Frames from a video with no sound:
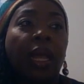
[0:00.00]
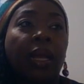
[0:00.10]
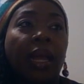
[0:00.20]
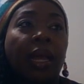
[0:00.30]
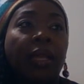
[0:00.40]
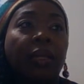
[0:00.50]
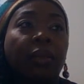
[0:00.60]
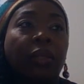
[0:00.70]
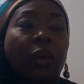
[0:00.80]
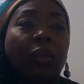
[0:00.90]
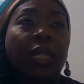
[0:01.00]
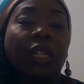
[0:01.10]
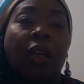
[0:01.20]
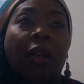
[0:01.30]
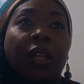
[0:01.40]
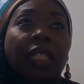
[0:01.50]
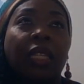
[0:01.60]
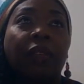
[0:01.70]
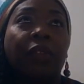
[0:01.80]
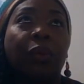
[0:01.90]
And I don't encourage
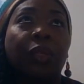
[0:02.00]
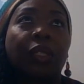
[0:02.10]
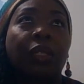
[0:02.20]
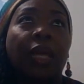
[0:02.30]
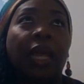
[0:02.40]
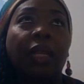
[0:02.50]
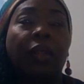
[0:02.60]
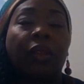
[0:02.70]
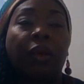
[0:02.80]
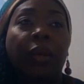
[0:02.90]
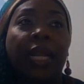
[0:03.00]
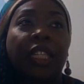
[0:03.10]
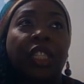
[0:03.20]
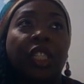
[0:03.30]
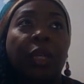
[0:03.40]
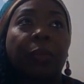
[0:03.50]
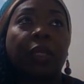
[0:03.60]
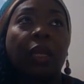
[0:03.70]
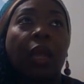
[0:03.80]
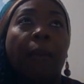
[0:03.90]
individuals to end their relationships,